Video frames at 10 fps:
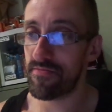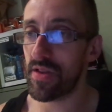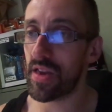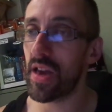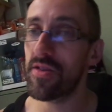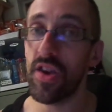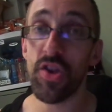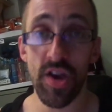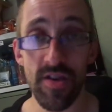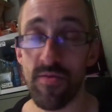Okay, so your
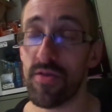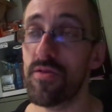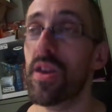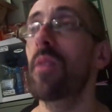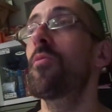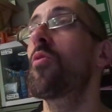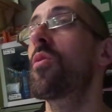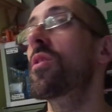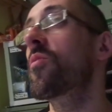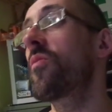chest muscles get more
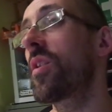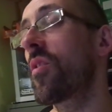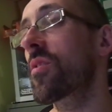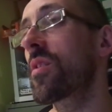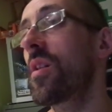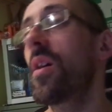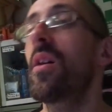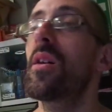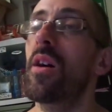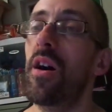work with a log,
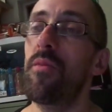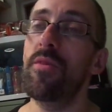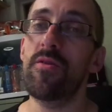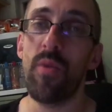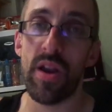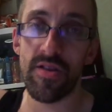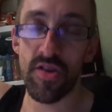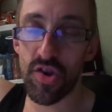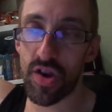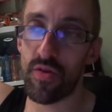as well as
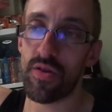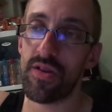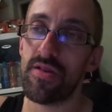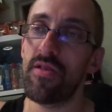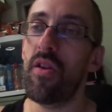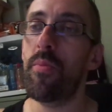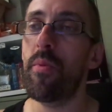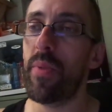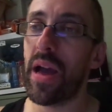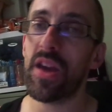your shoulders, your
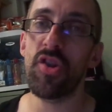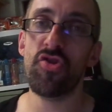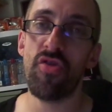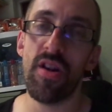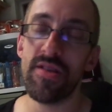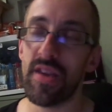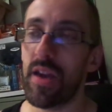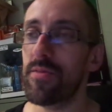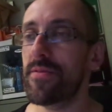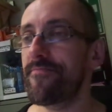upper back, your
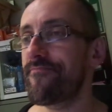triceps.